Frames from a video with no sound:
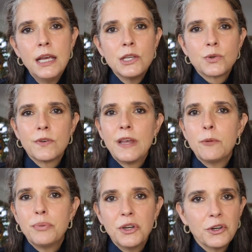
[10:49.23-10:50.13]
sort of
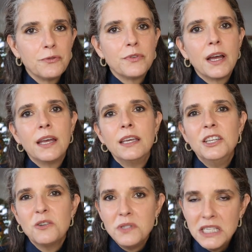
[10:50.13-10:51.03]
that purifying,
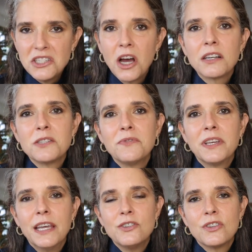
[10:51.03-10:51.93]
you know,
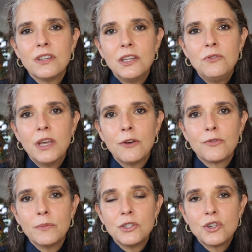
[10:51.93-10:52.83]
detoxification that you get
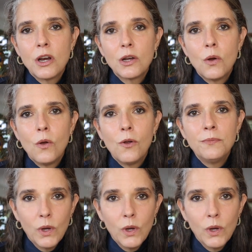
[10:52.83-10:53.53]
from the charcoal.